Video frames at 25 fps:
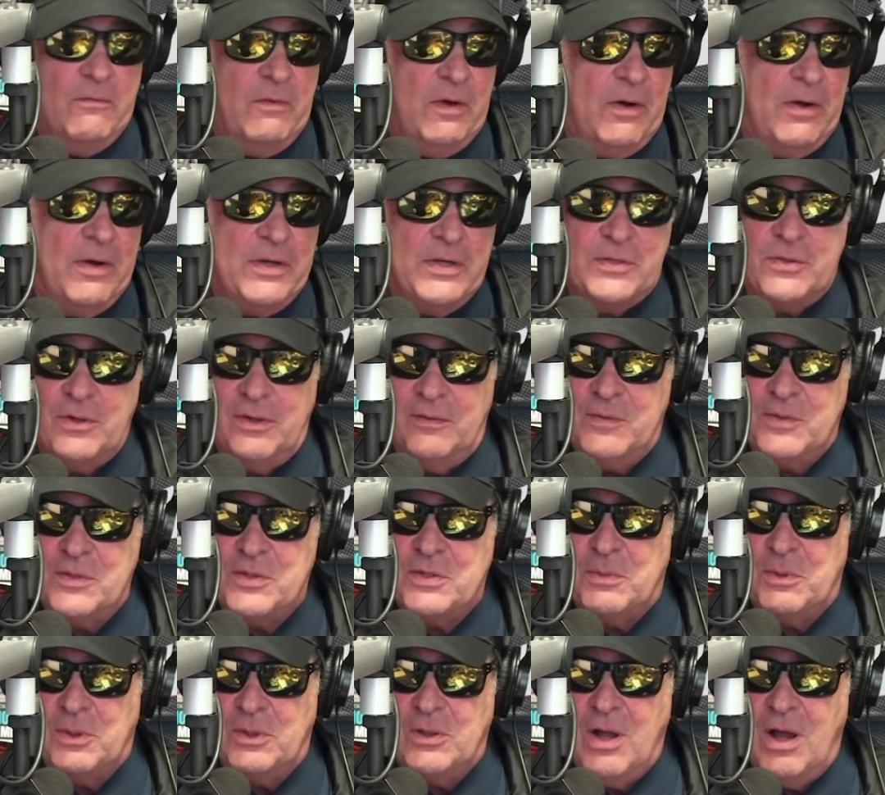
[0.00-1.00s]
very
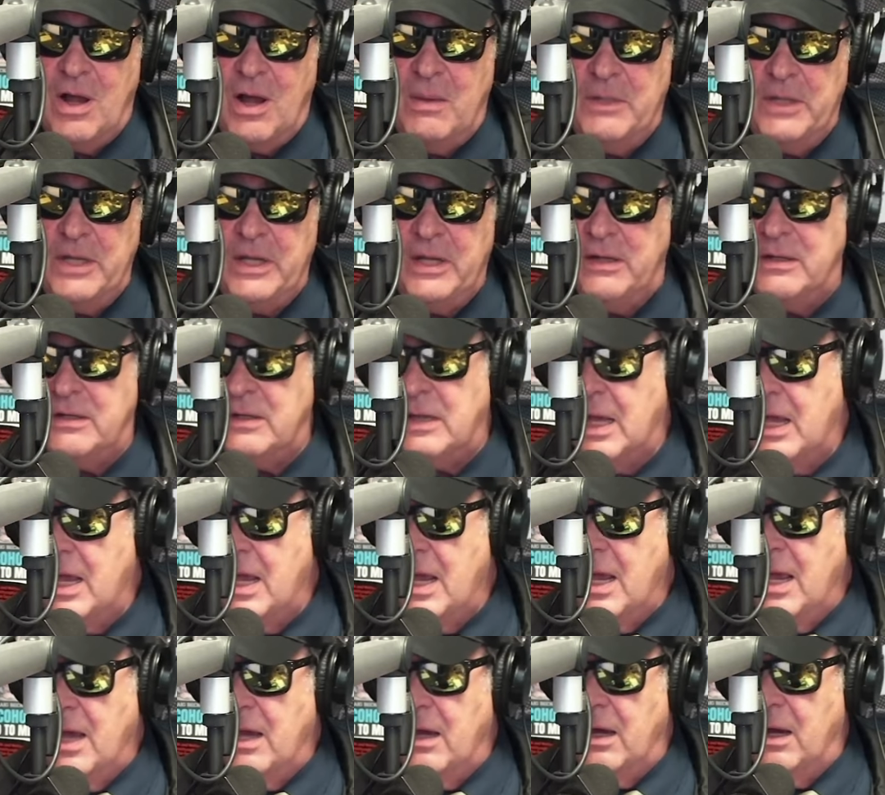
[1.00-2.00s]
serviceable comedy.
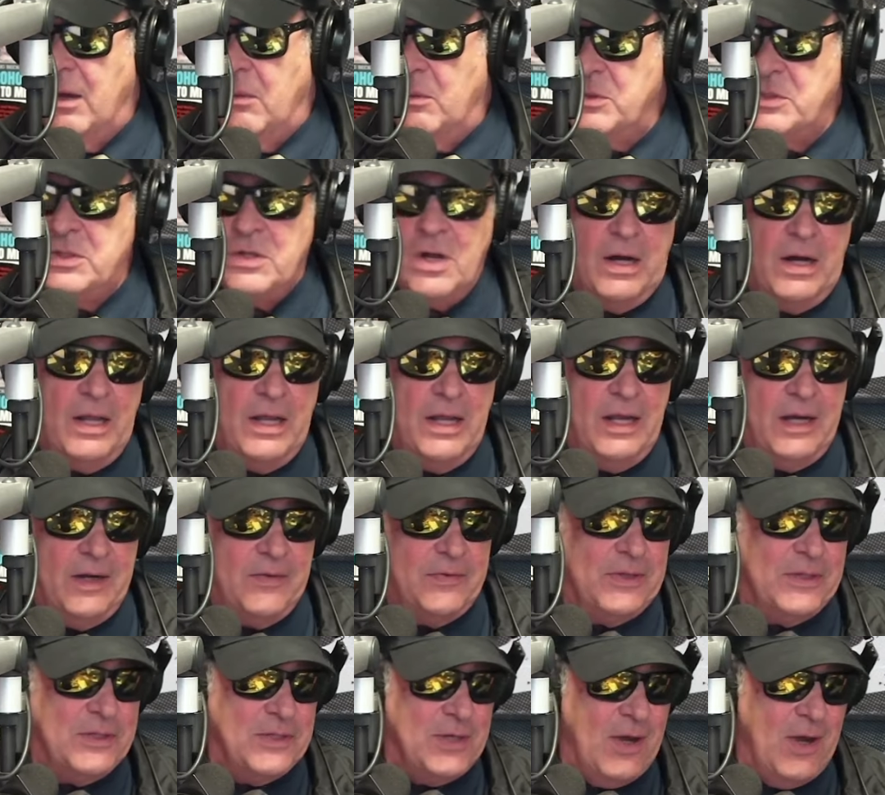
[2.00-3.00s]
Was not a hit at
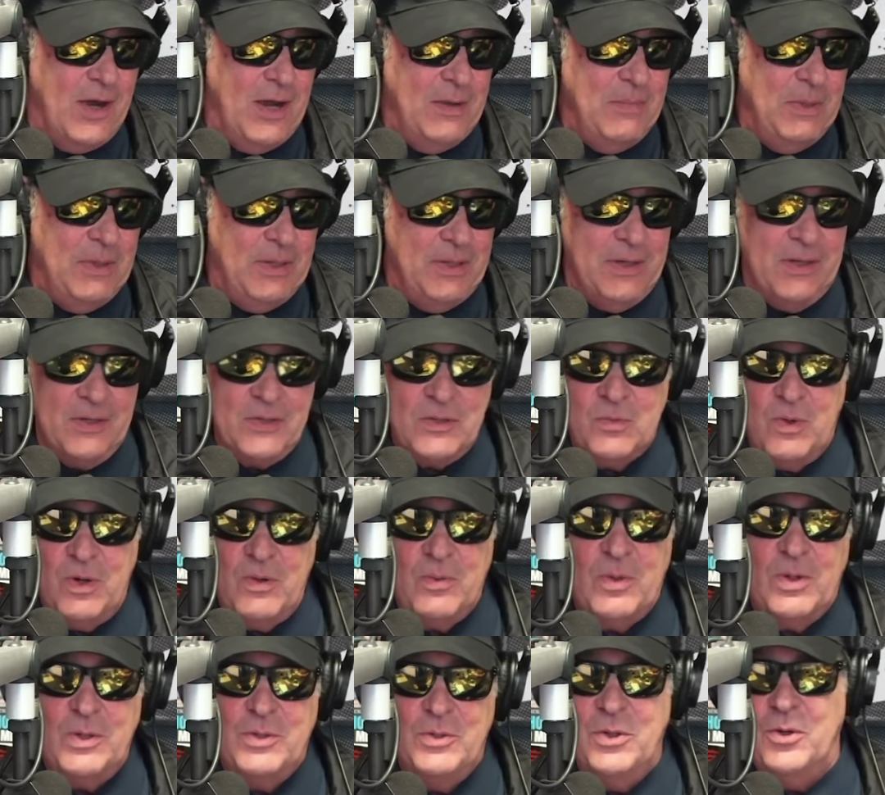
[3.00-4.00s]
the time because we
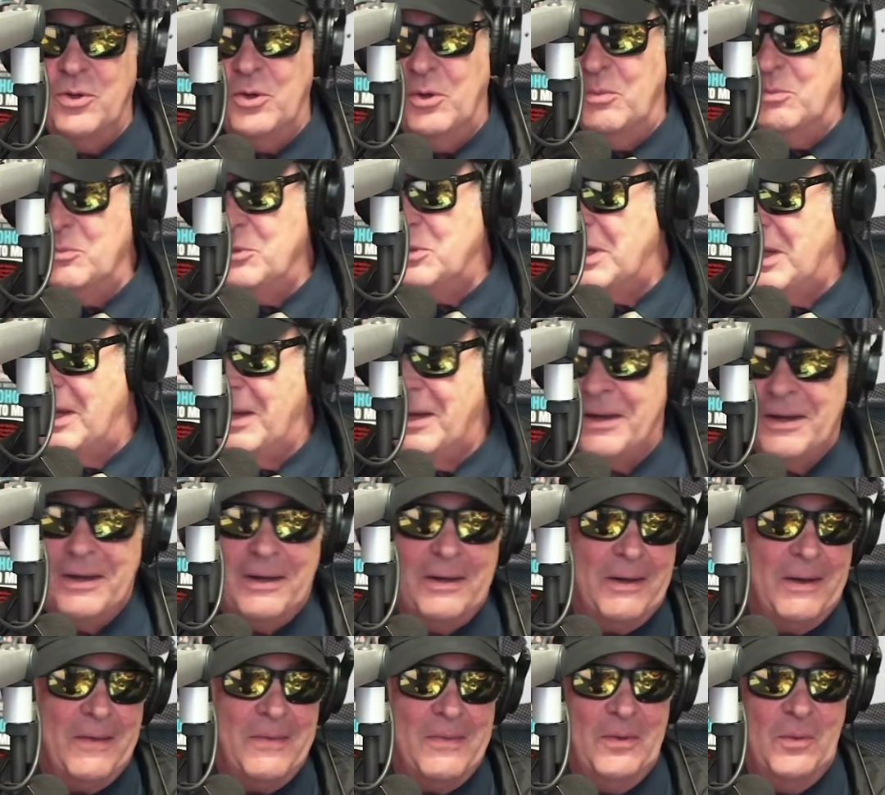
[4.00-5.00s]
were doomed
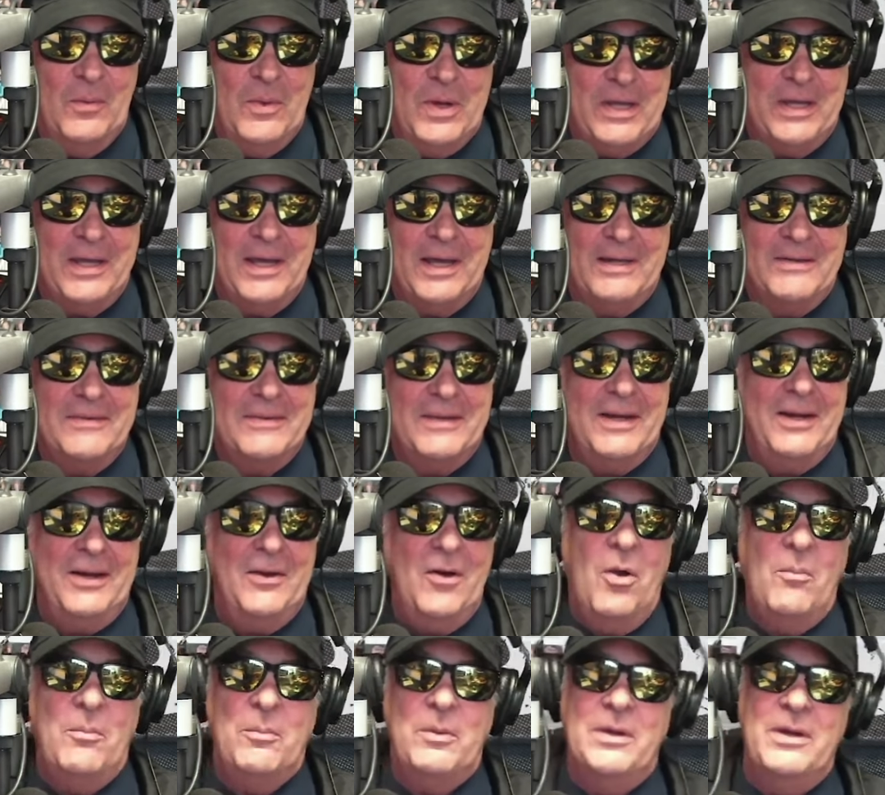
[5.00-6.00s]
on the weekend that it
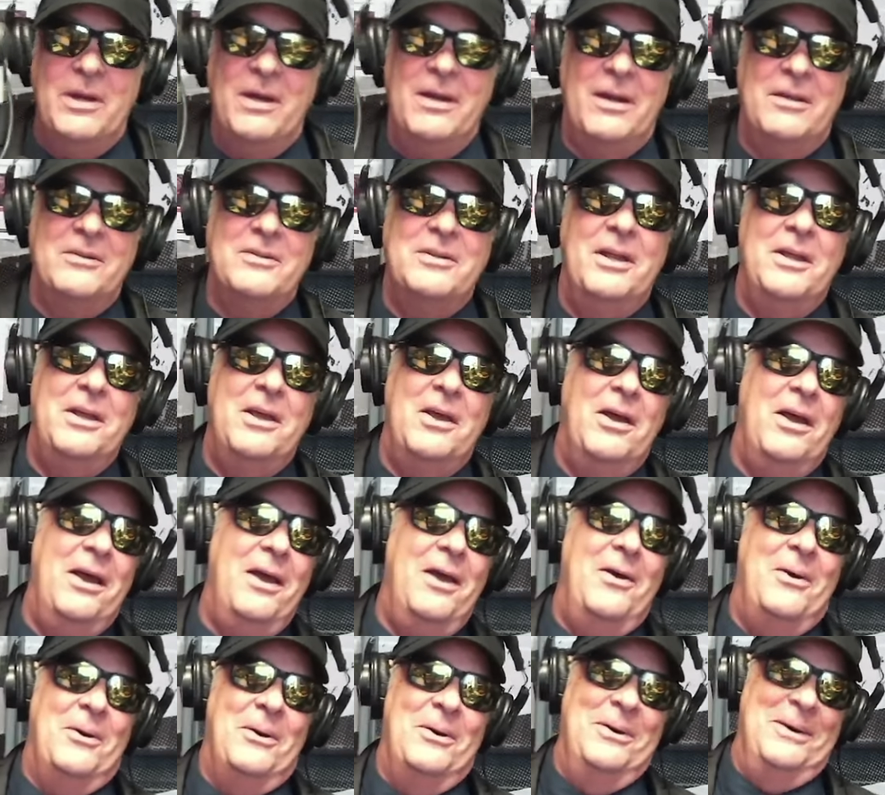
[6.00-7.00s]
opened, and I'll tell you
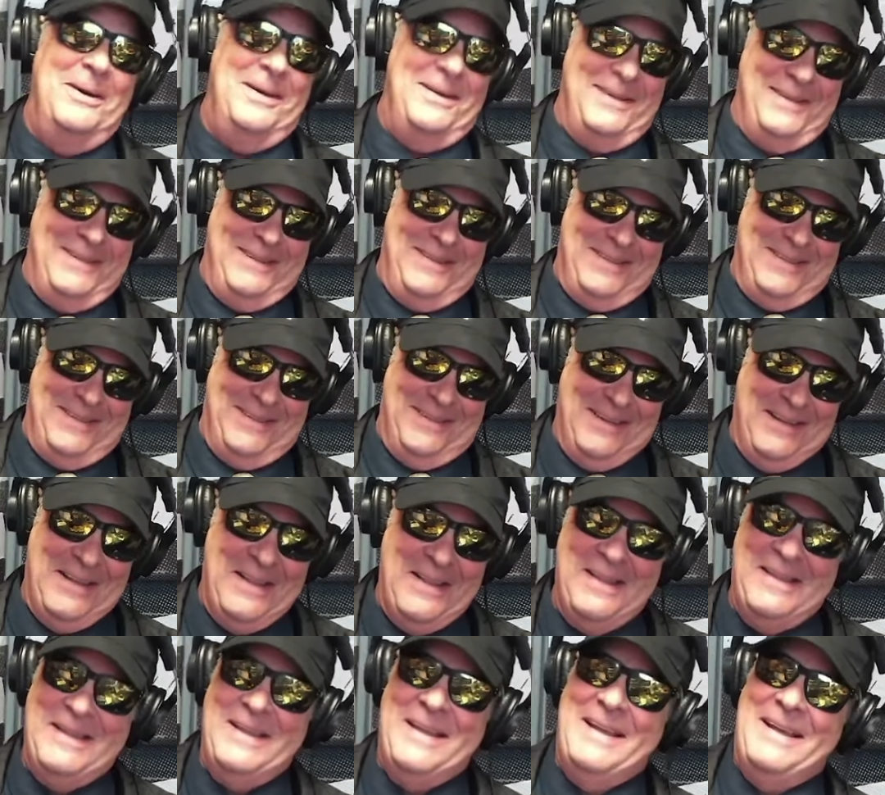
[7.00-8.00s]
how.
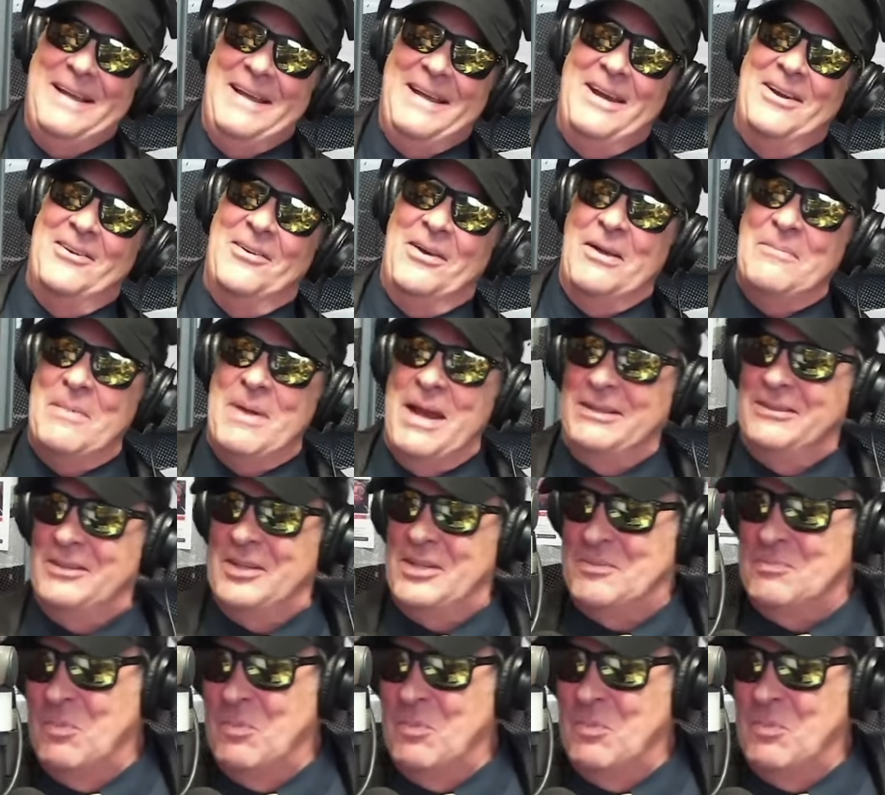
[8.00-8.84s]
Here I make this